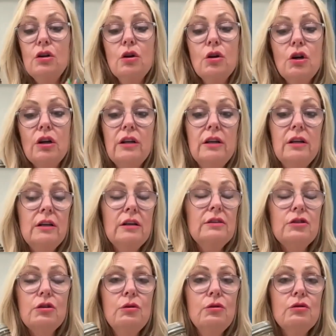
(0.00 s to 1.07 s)
You
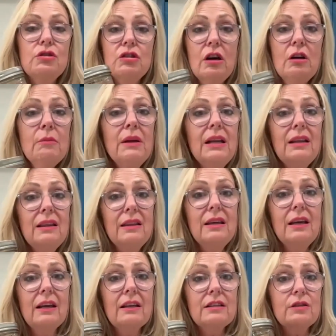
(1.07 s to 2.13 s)
can do so many
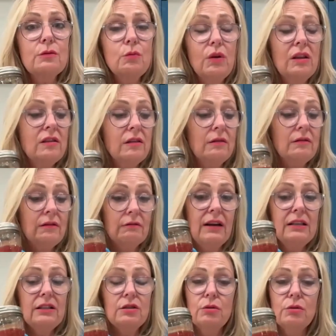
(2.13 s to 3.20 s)
things with the
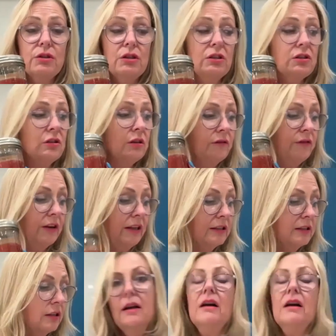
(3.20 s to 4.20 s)
red sauce. It's not funny.